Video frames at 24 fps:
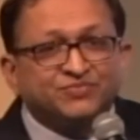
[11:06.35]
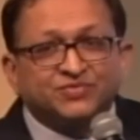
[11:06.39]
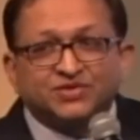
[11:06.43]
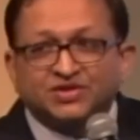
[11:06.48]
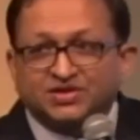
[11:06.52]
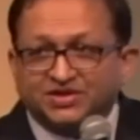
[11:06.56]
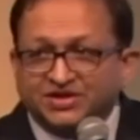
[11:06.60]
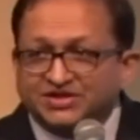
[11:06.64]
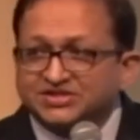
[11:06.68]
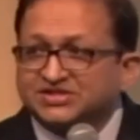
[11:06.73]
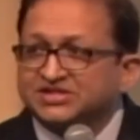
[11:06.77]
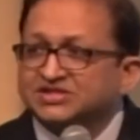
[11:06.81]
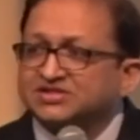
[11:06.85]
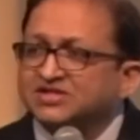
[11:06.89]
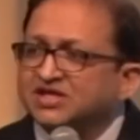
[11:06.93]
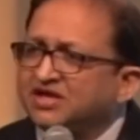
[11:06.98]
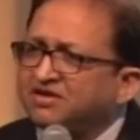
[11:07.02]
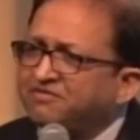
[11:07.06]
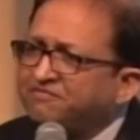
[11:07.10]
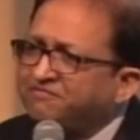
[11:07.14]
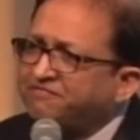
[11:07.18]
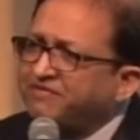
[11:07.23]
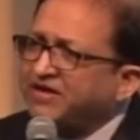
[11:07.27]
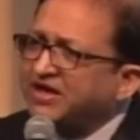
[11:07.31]
This is
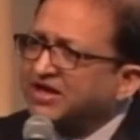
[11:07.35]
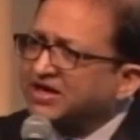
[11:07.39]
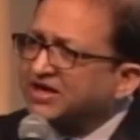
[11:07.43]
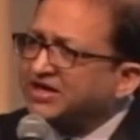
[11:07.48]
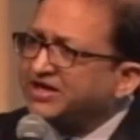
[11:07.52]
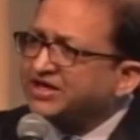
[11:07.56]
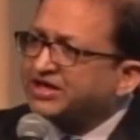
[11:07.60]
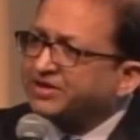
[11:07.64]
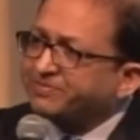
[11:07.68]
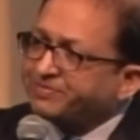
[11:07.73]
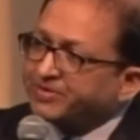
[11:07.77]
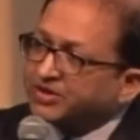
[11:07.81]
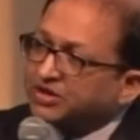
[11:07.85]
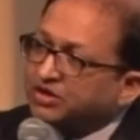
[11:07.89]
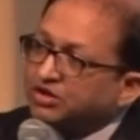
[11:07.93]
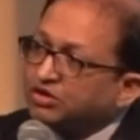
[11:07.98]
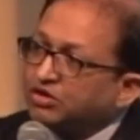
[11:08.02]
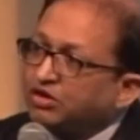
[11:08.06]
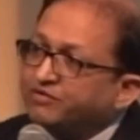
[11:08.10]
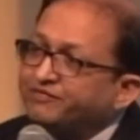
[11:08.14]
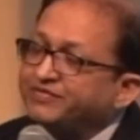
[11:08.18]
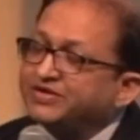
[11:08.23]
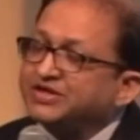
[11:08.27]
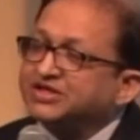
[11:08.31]
fairly typical
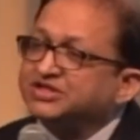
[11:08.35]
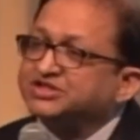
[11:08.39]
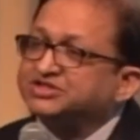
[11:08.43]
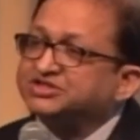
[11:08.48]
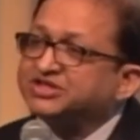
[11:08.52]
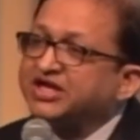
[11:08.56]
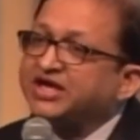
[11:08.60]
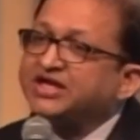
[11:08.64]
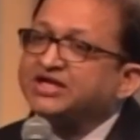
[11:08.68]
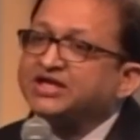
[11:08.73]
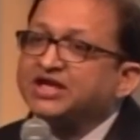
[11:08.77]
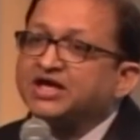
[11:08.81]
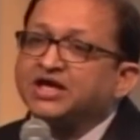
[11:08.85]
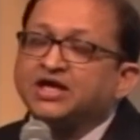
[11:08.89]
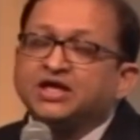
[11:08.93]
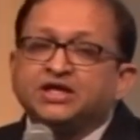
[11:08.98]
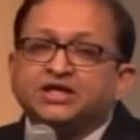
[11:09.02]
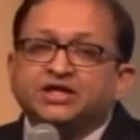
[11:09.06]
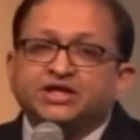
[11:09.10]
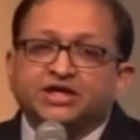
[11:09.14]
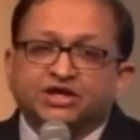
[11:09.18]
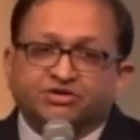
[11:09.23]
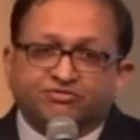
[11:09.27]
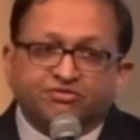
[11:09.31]
of an angina
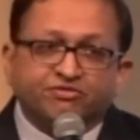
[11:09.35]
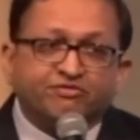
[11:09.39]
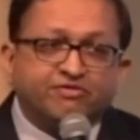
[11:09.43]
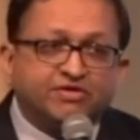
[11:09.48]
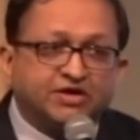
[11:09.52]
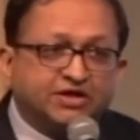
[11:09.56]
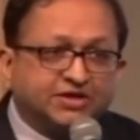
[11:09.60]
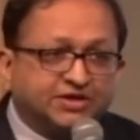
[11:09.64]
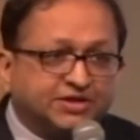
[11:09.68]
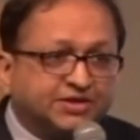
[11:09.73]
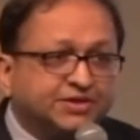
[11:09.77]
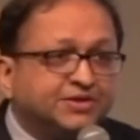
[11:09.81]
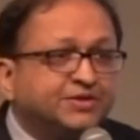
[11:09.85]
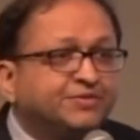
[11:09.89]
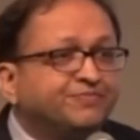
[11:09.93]
equivalent.